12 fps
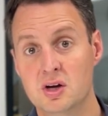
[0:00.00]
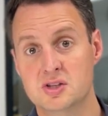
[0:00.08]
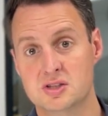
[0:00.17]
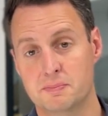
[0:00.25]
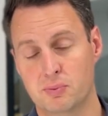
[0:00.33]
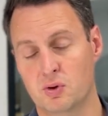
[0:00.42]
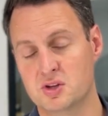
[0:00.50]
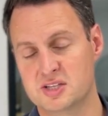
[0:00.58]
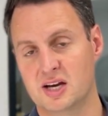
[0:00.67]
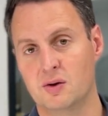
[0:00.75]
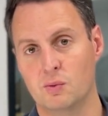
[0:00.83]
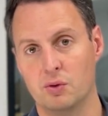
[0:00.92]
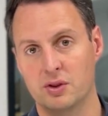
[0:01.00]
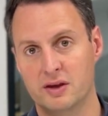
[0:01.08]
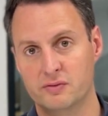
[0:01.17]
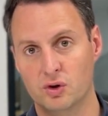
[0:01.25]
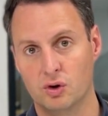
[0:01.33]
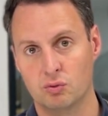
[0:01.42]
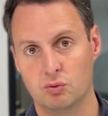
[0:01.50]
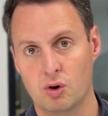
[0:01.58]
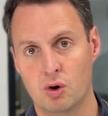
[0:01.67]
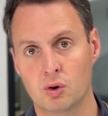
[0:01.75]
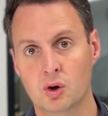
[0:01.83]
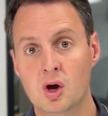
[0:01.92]
to point out what they've got
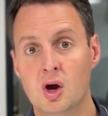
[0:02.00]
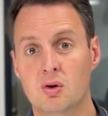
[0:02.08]
wrong,